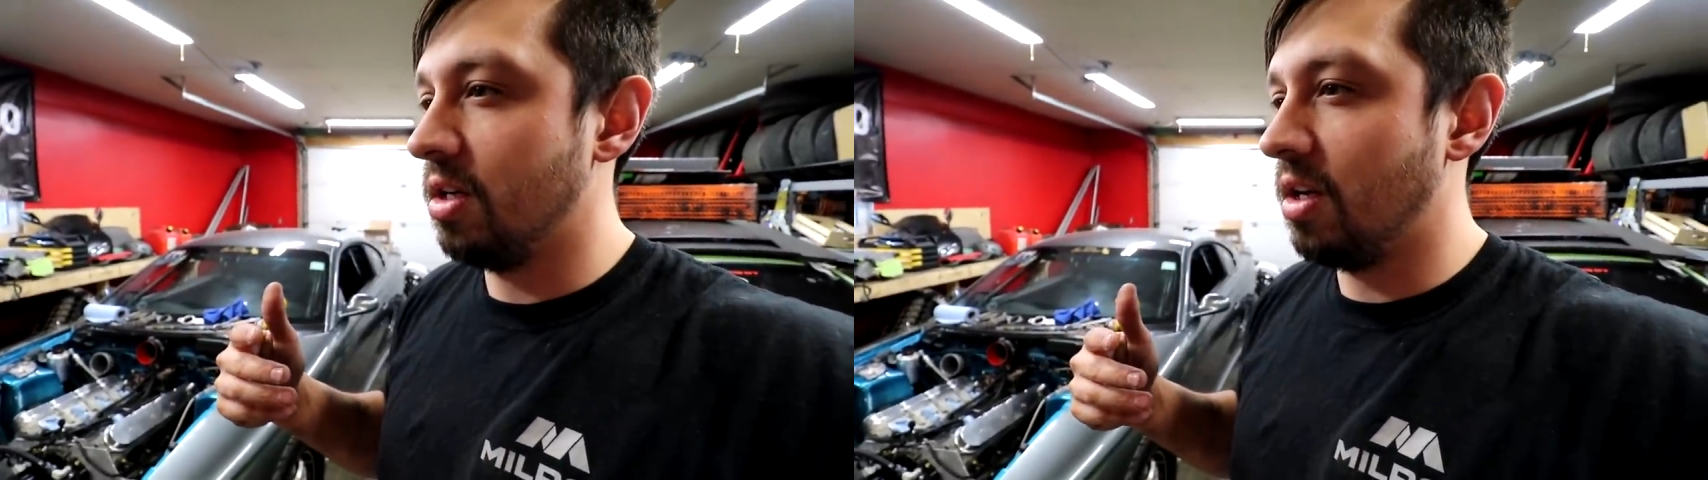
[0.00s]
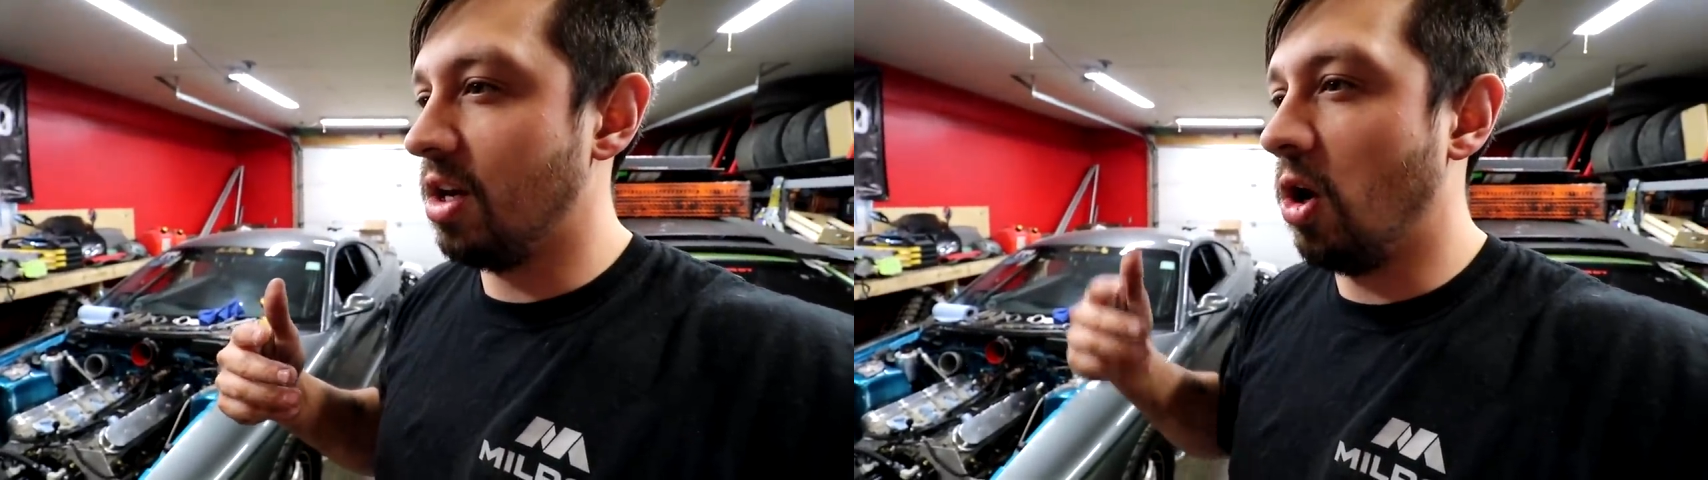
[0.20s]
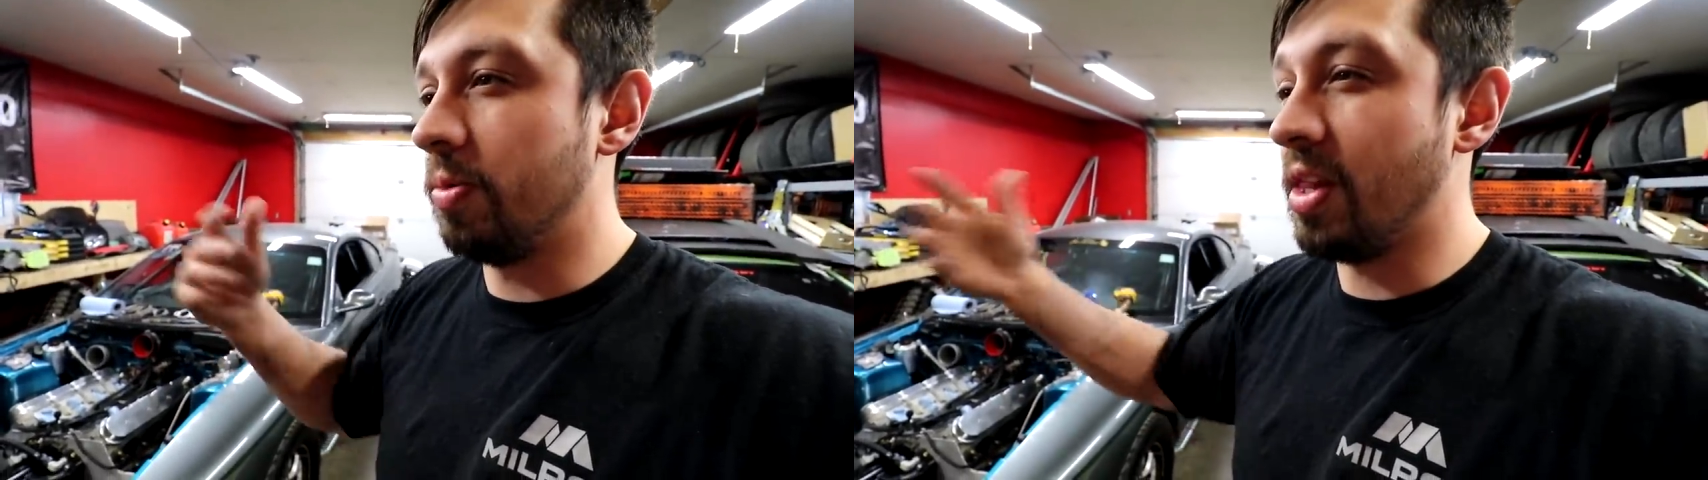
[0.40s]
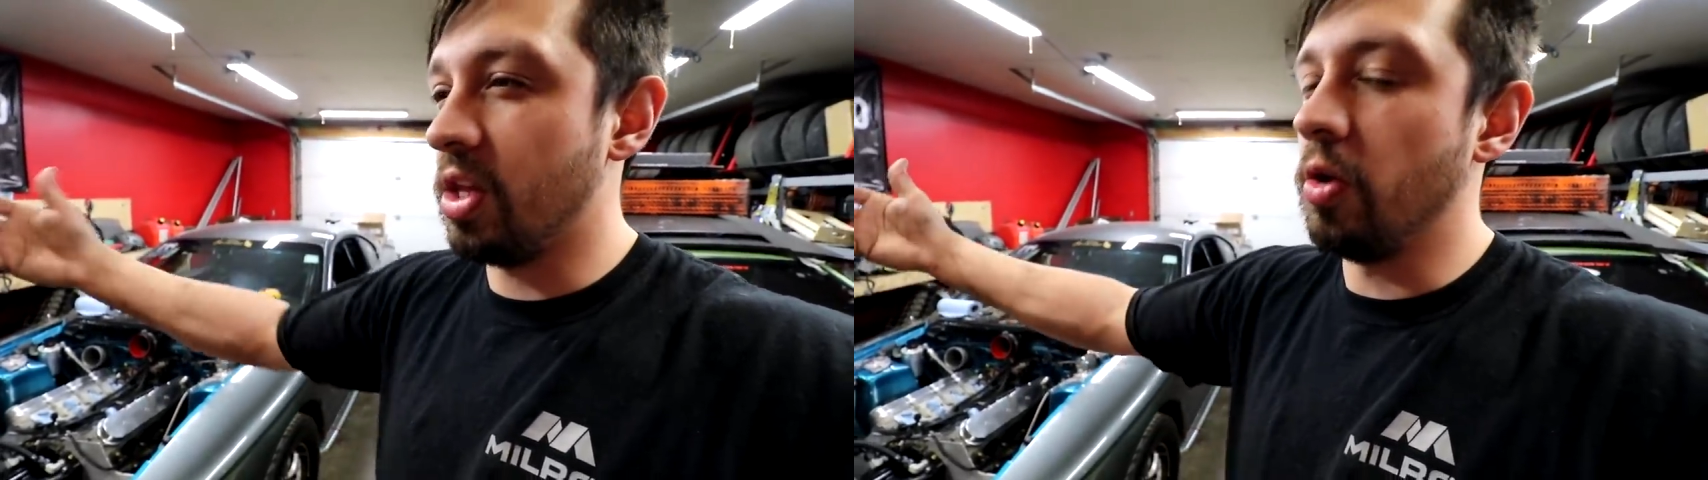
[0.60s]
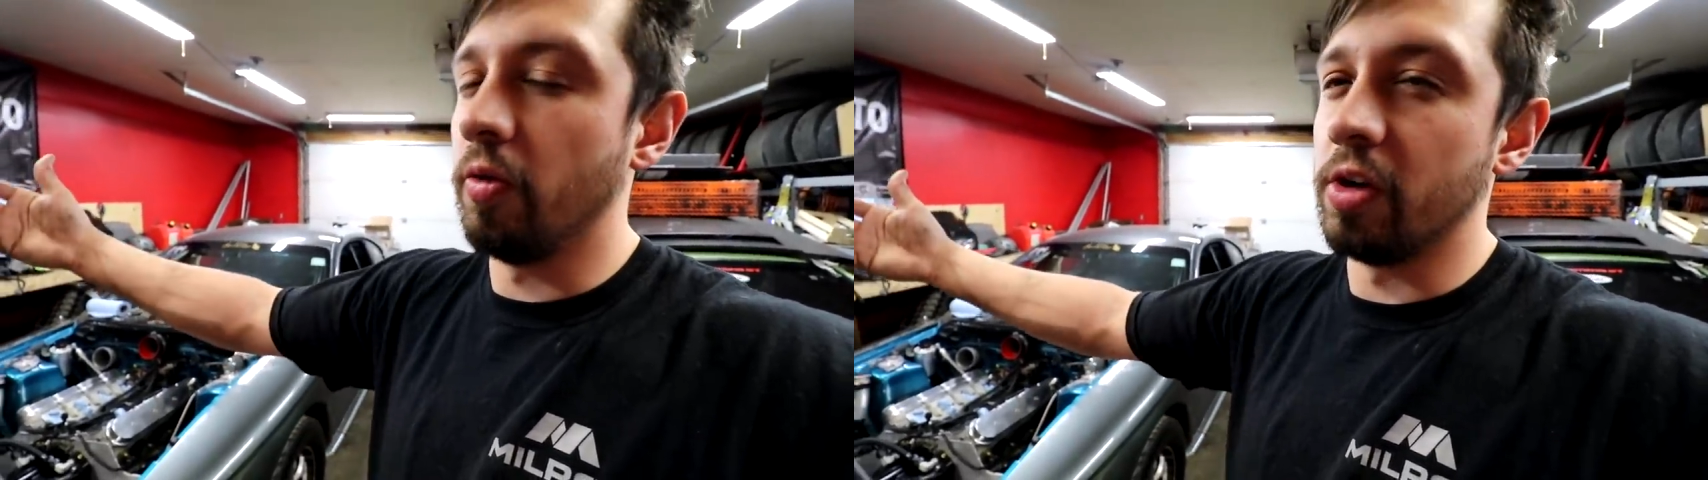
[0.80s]
and I hope that the
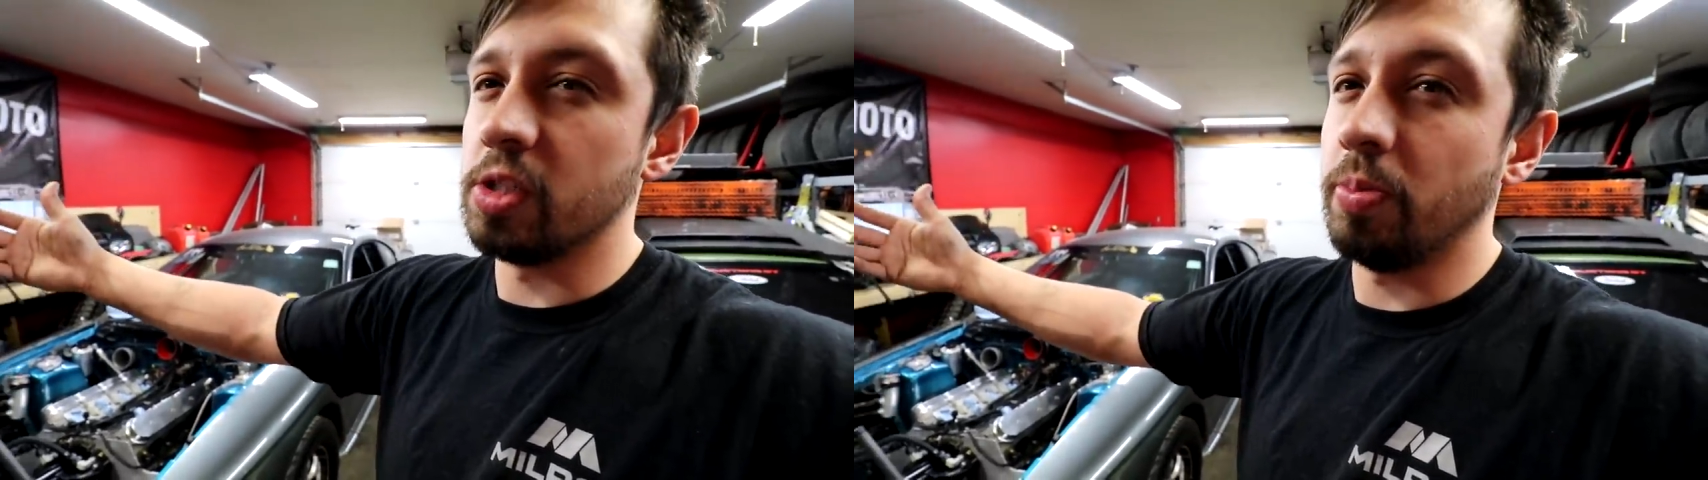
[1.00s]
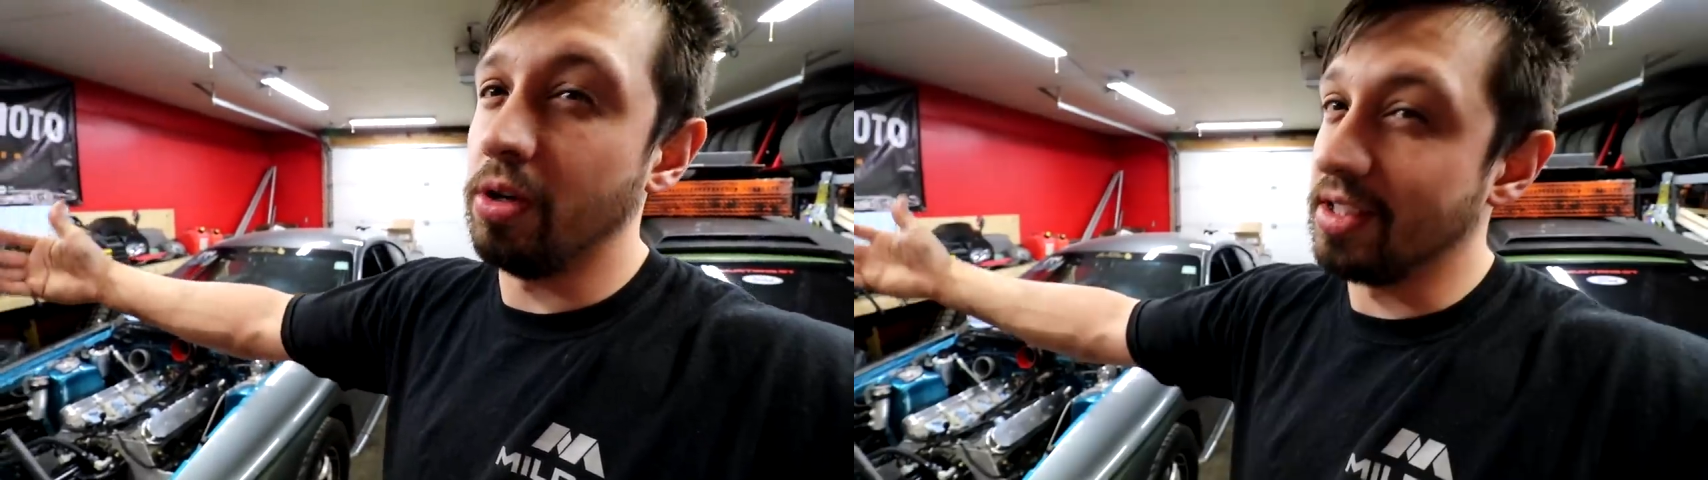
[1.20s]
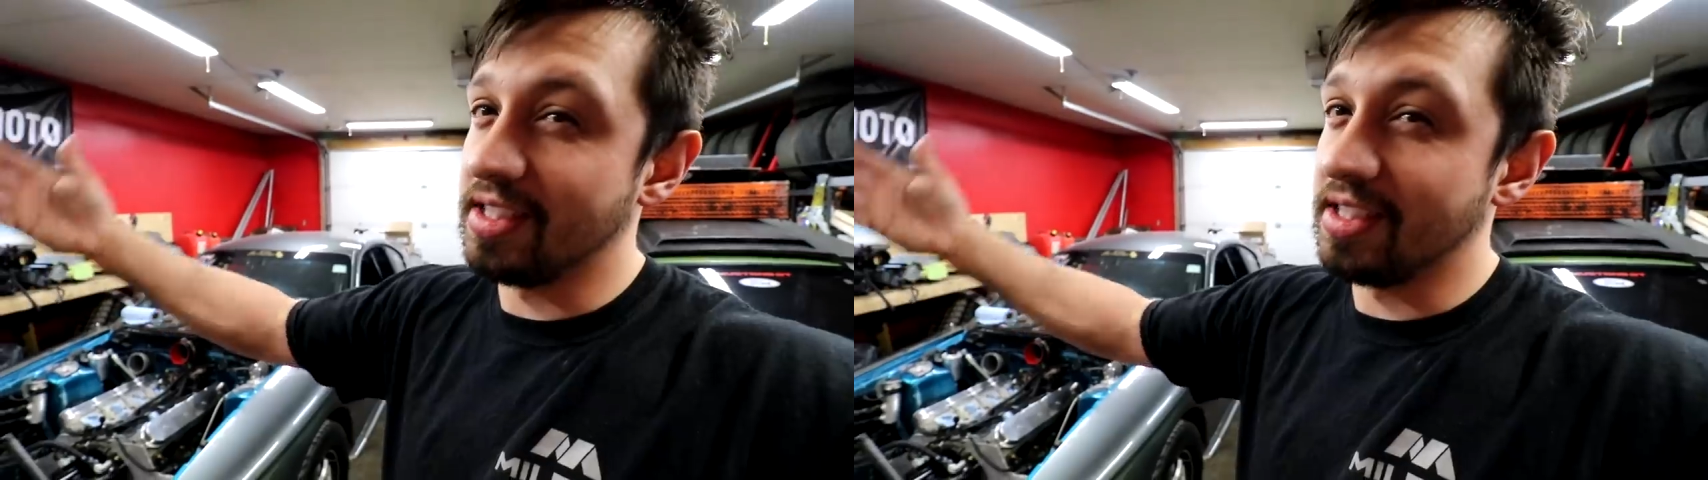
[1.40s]
universe pulls